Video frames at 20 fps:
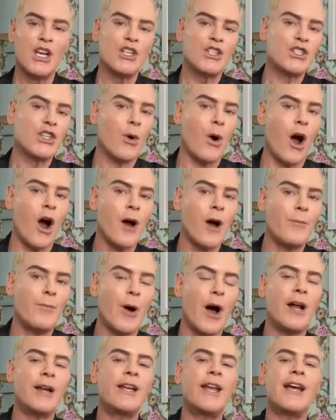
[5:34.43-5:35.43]
So our
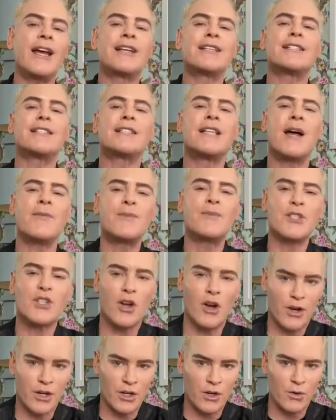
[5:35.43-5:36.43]
body accepts
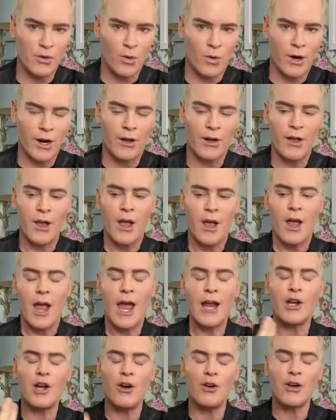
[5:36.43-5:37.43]
coconut oil
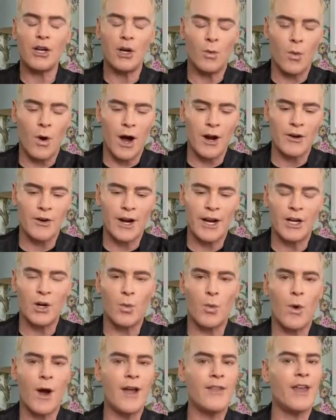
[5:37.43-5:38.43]
and coconut water in
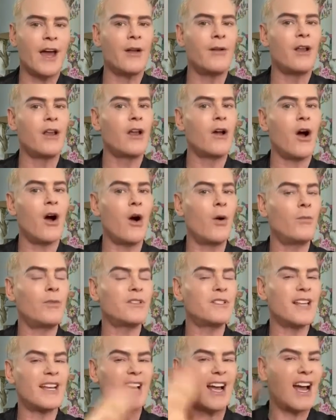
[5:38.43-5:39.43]
a way that
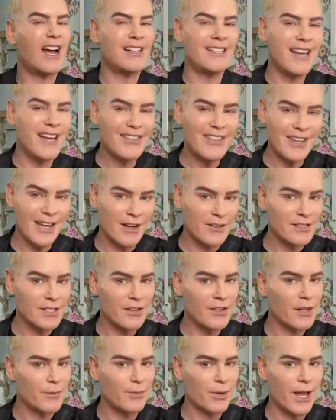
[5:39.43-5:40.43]
almost like nothing else
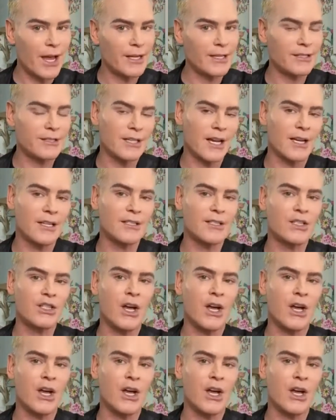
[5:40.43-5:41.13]
on the planet does.